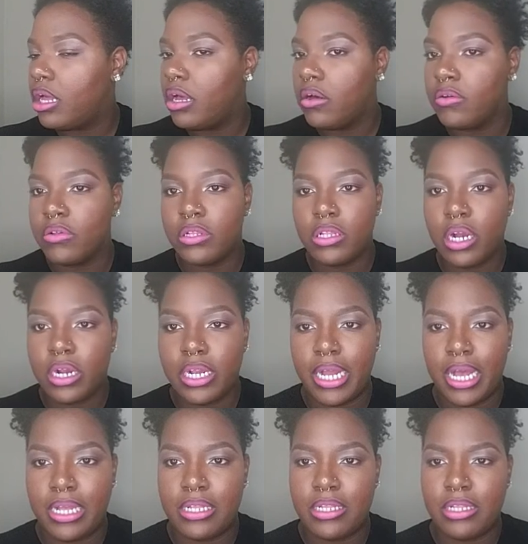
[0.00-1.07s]
oh, sorry
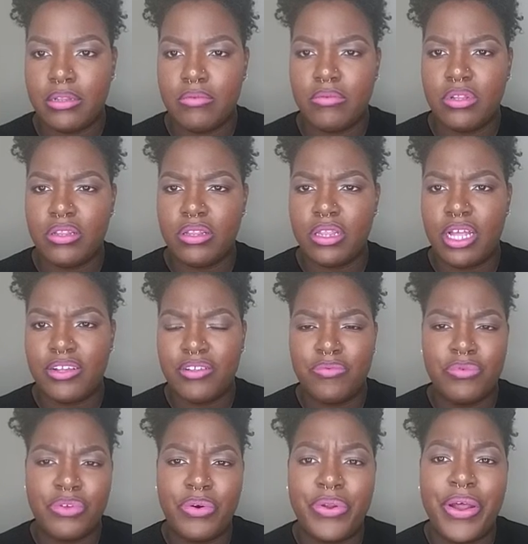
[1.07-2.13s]
guys, that's
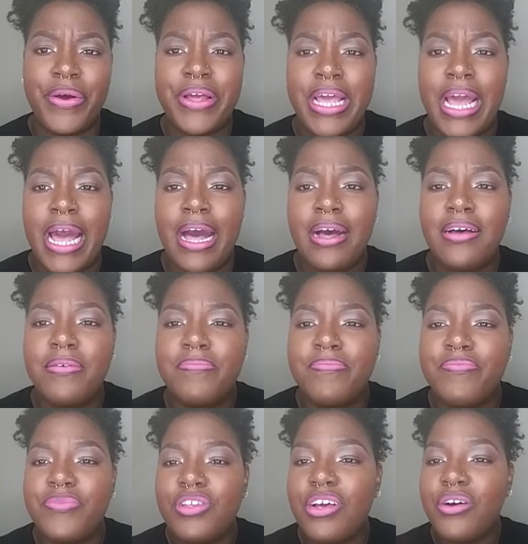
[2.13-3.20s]
what's going
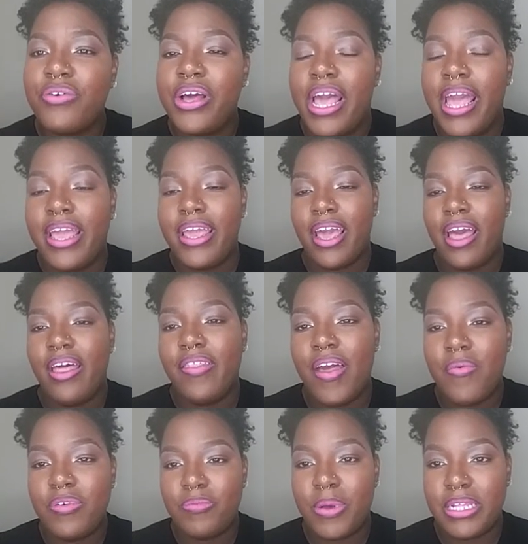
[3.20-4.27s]
on. So yeah,
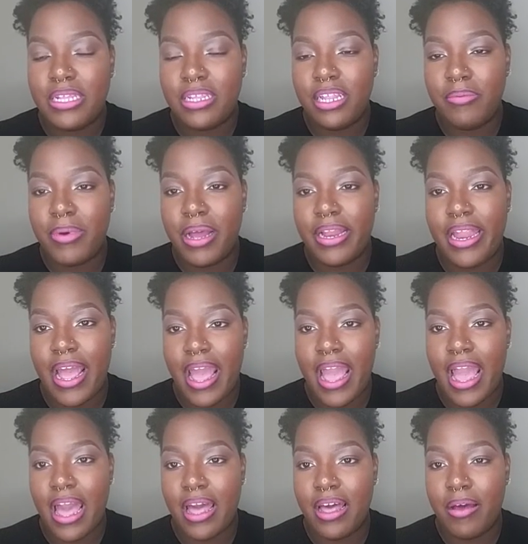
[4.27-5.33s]
that was basically my
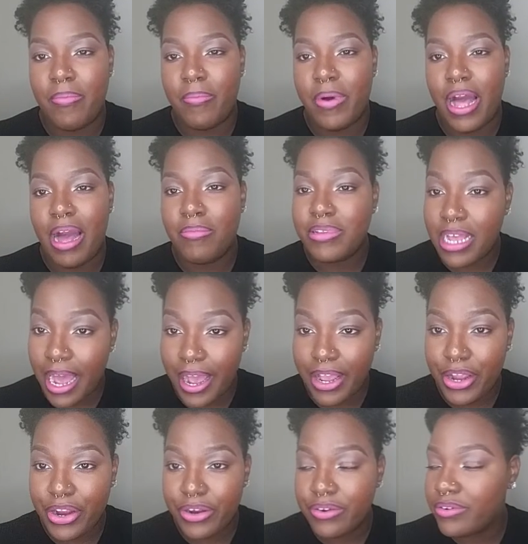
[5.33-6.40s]
day. I'm
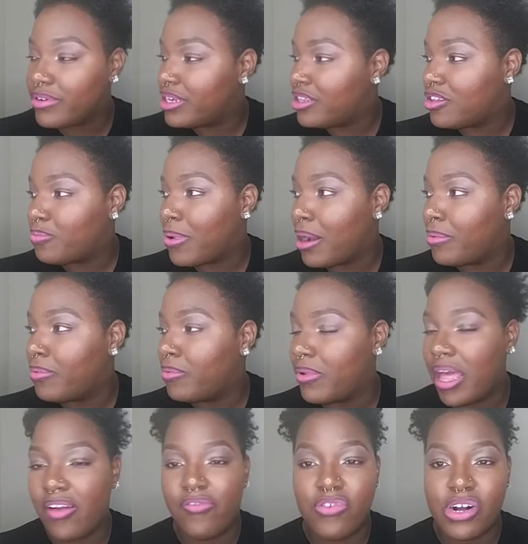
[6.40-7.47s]
tired. It's probably
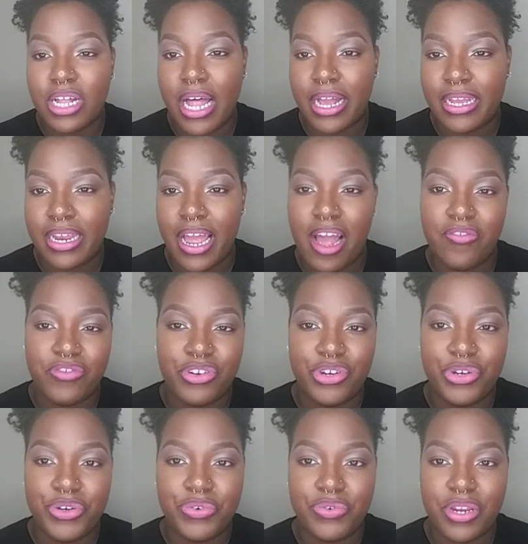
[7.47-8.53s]
like 4 o'clock in the
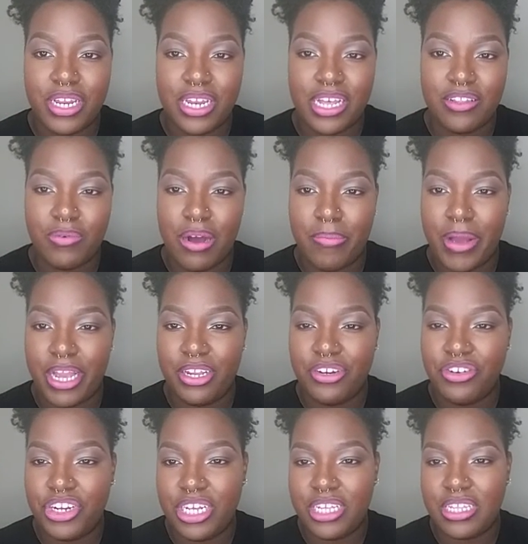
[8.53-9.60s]
afternoon, and that's why my
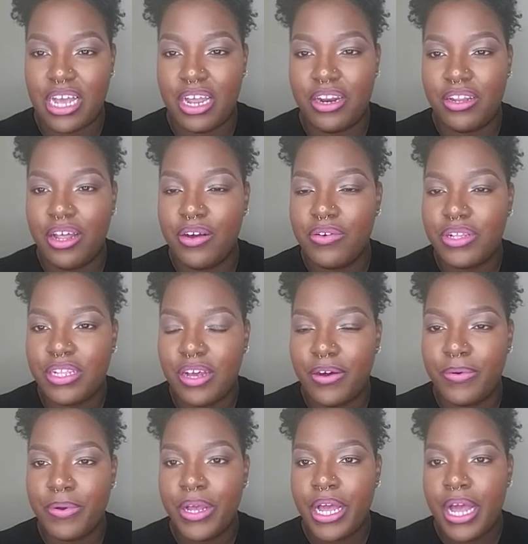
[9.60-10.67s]
energy is kind of low.
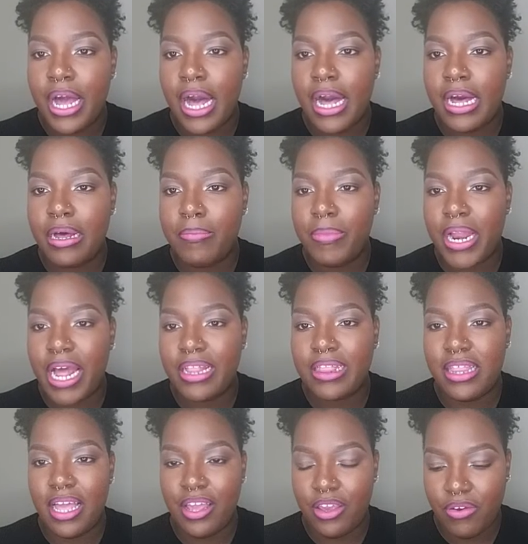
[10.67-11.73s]
So, but I
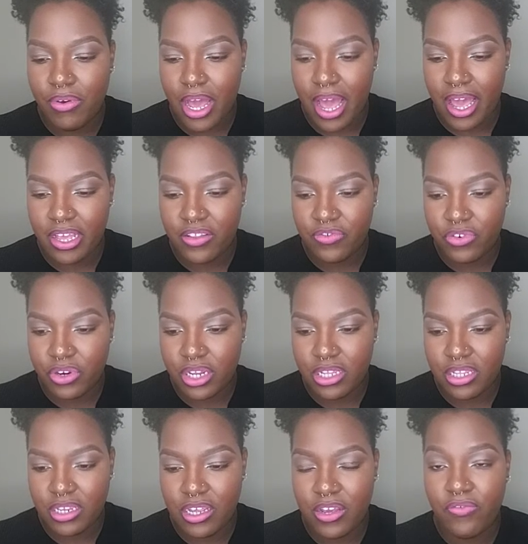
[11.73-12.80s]
thank you guys for
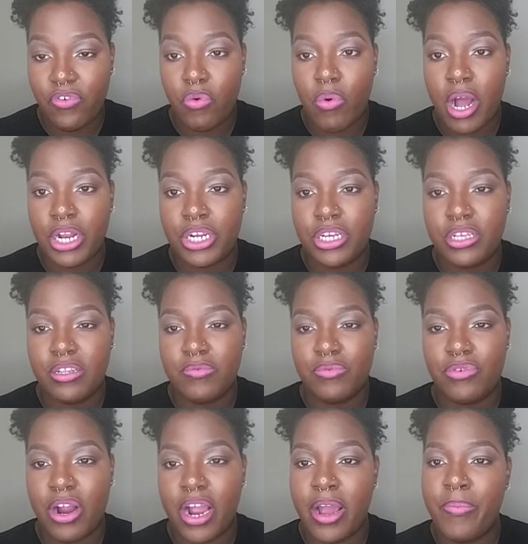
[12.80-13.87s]
listening, for watching,
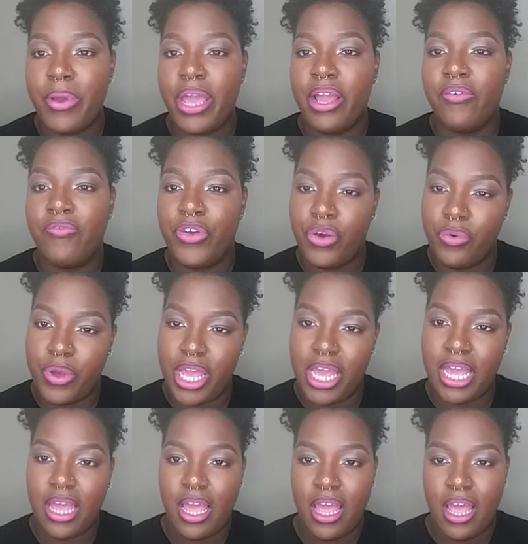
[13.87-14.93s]
subscribing,
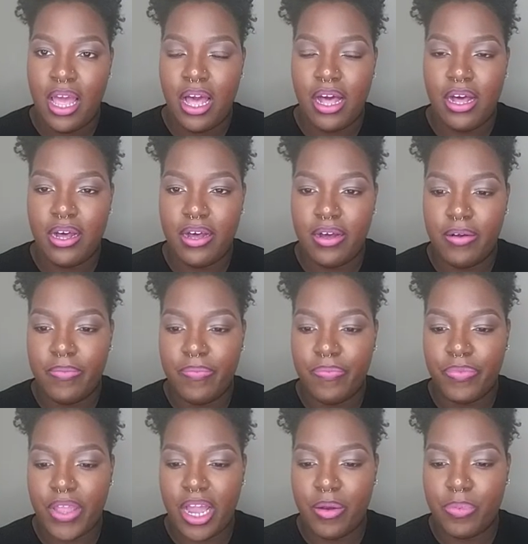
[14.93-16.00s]
viewing. I
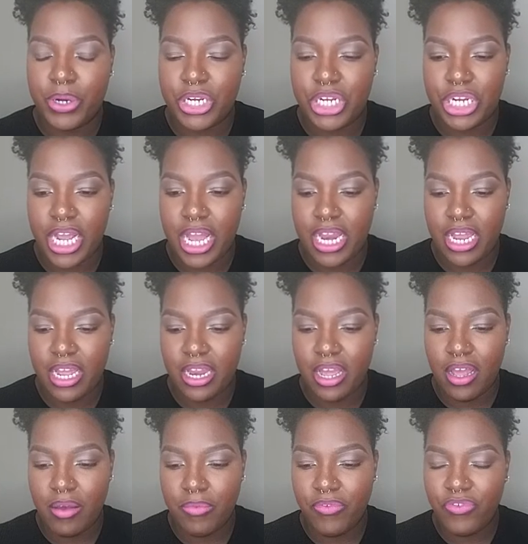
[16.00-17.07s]
appreciate it.
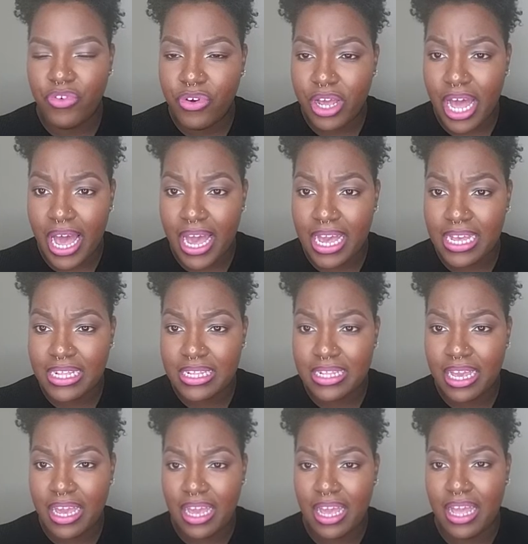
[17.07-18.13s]
If you guys
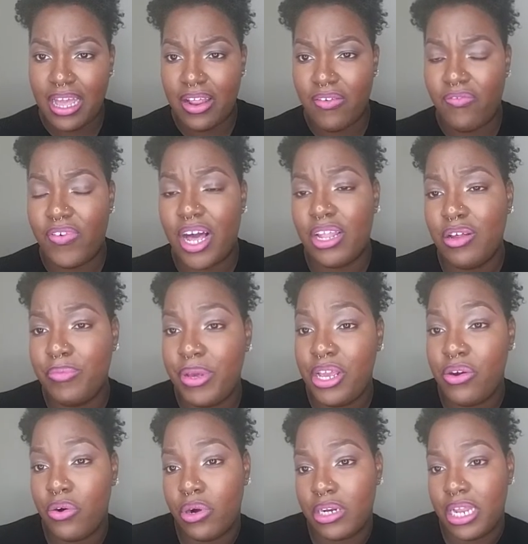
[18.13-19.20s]
can follow
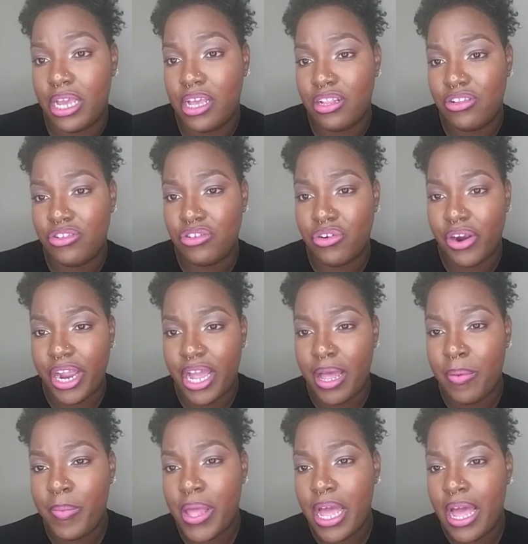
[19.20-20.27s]
me on
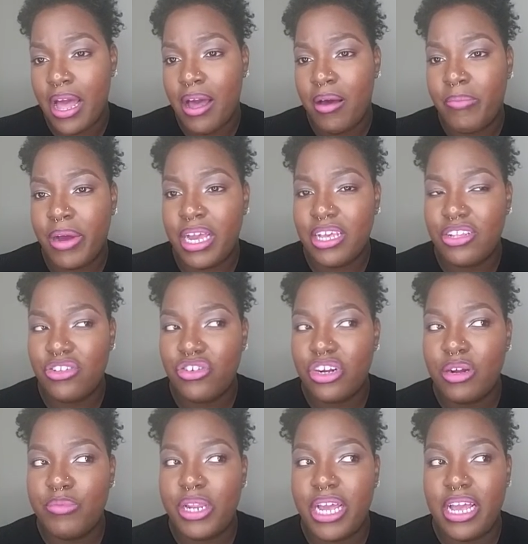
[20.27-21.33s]
Instagram, my
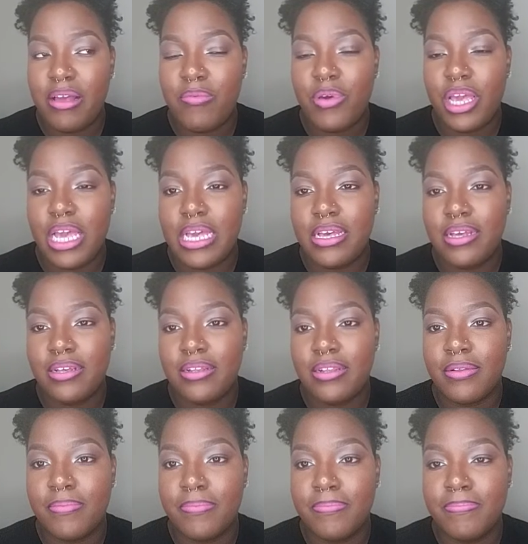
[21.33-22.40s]
Instagram name is
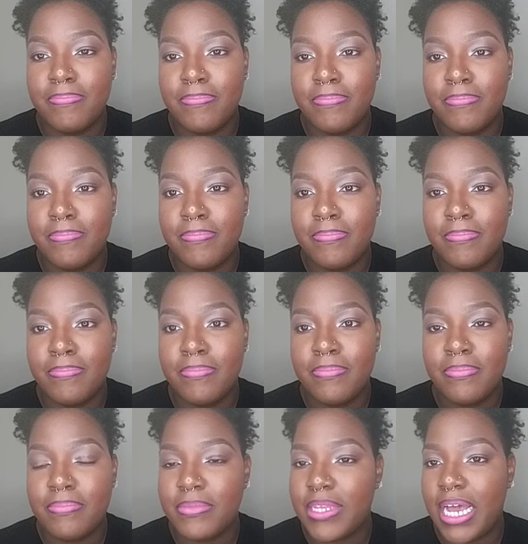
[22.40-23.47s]

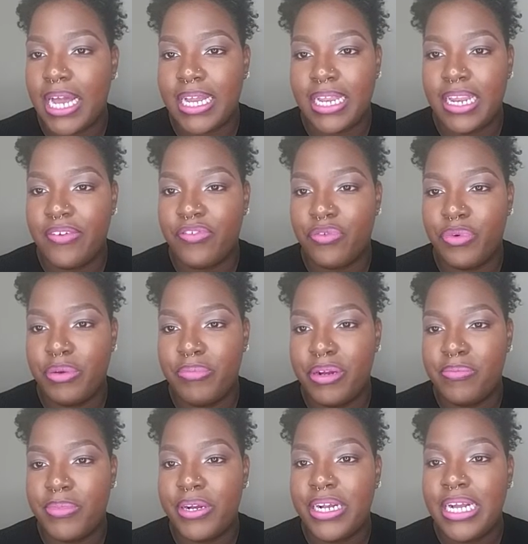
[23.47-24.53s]
I can never
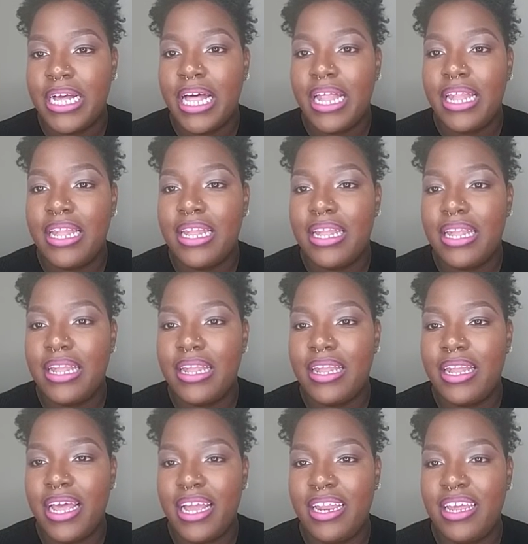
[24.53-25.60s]
remember,
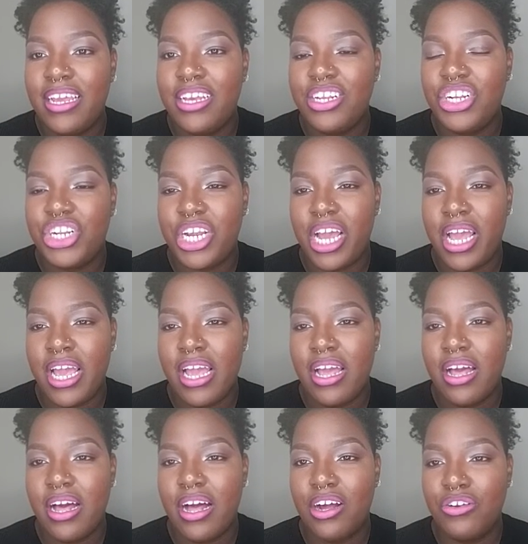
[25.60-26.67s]
Lady
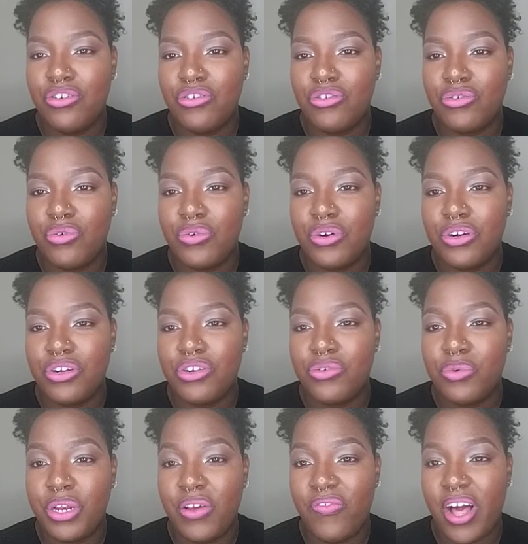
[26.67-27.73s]
J
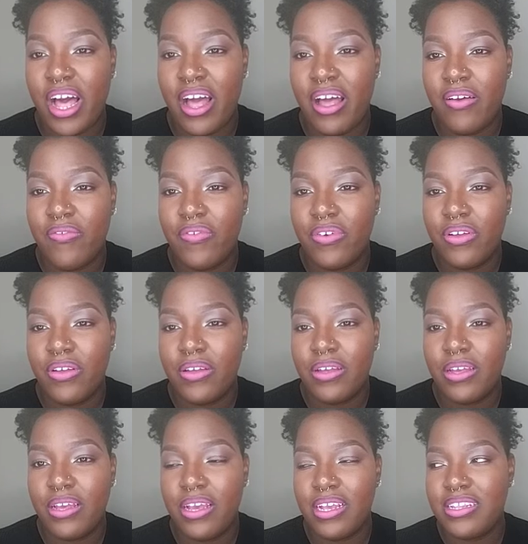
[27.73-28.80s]
_25.
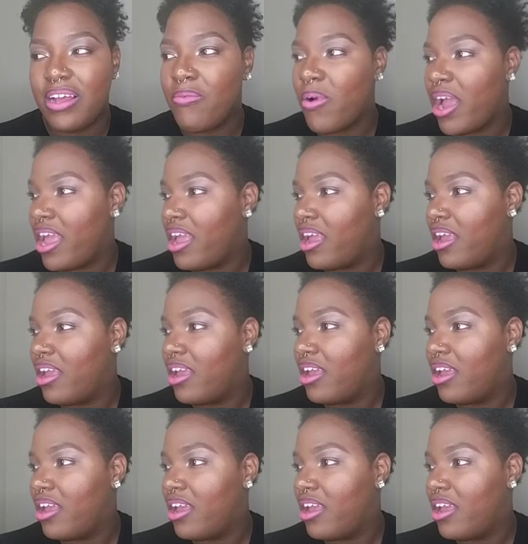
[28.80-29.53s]
Is that right?